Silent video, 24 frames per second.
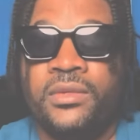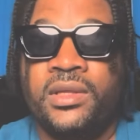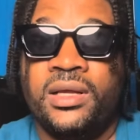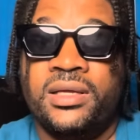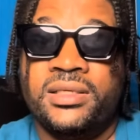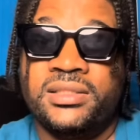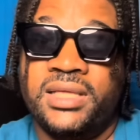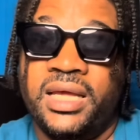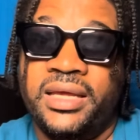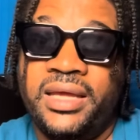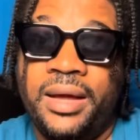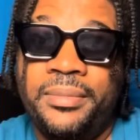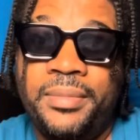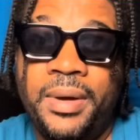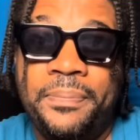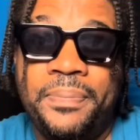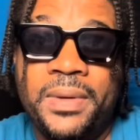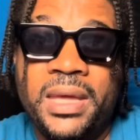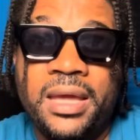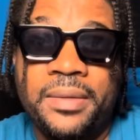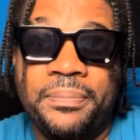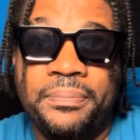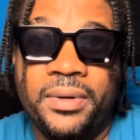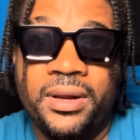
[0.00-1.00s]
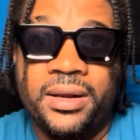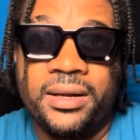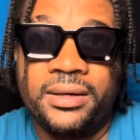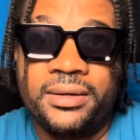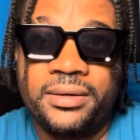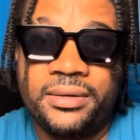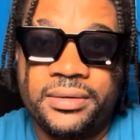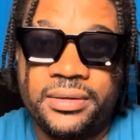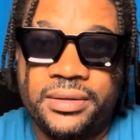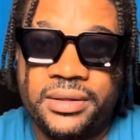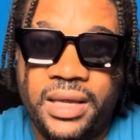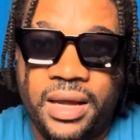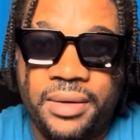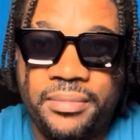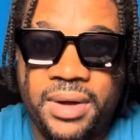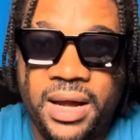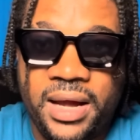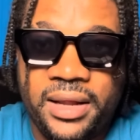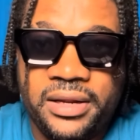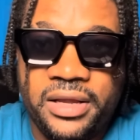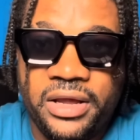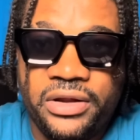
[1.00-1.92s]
So, yeah, my people. Yeah, man,